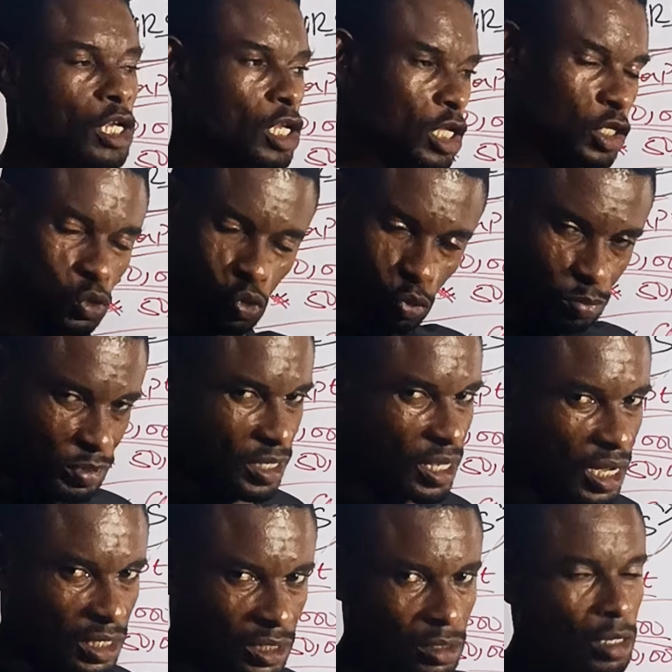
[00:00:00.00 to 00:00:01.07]
It could be
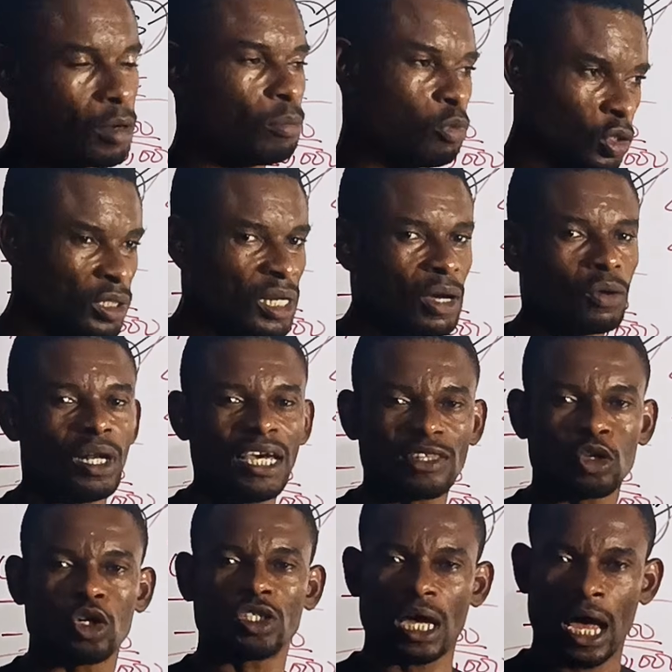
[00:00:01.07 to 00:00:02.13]
that. But now
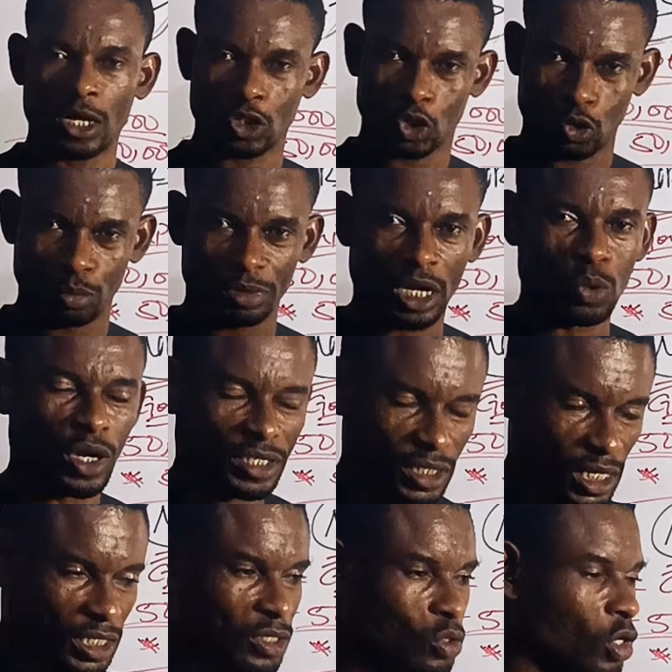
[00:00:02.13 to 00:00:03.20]
let us assume that we are
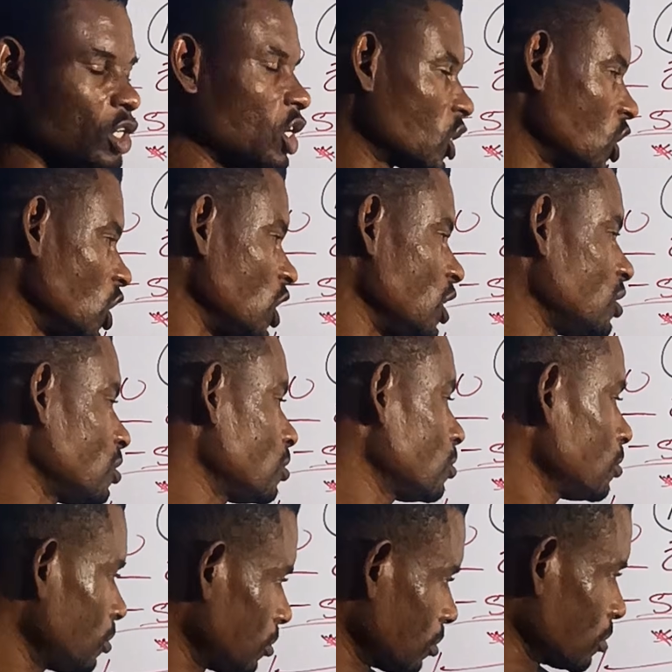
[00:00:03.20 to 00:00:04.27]
starting on
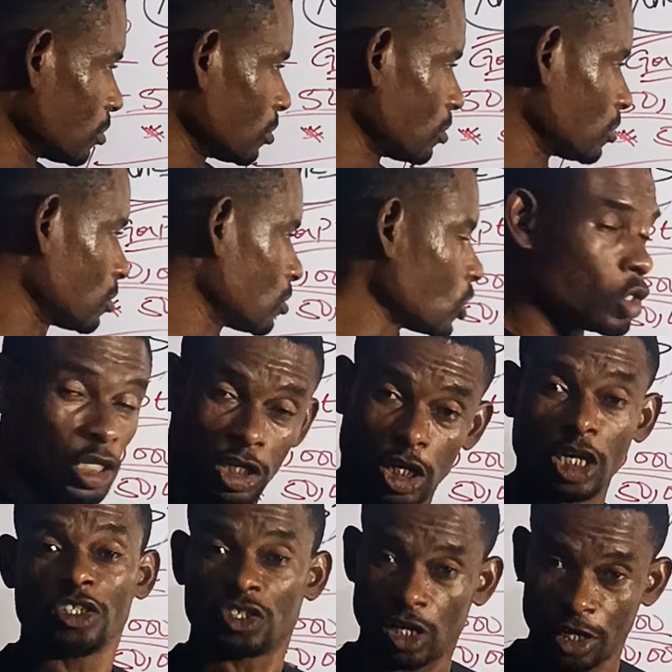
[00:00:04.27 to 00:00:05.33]
a
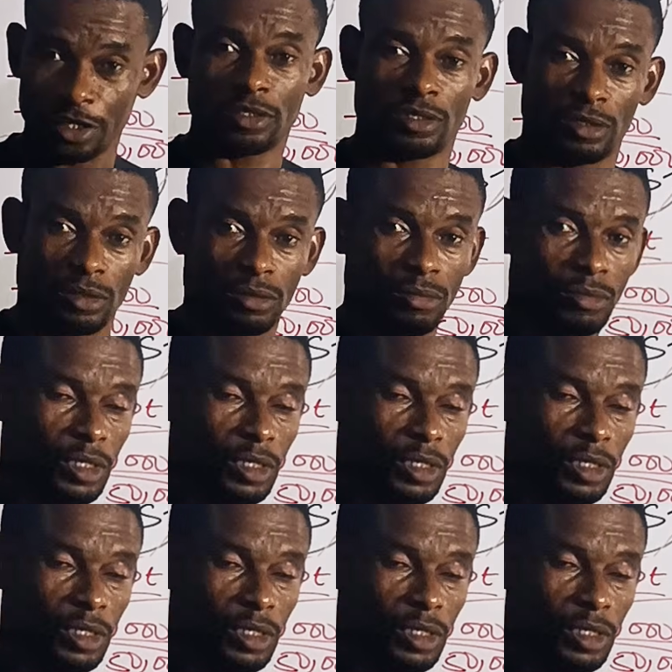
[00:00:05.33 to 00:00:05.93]
clean slate.